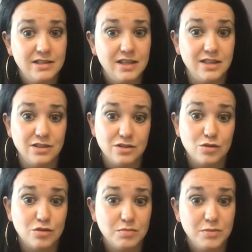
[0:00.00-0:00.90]
and
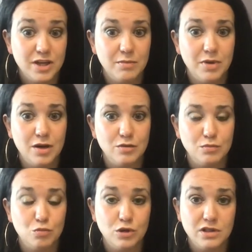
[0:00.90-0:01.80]
taught me about
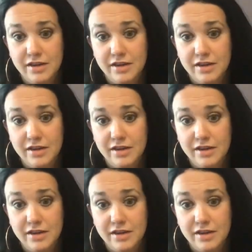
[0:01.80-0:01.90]
what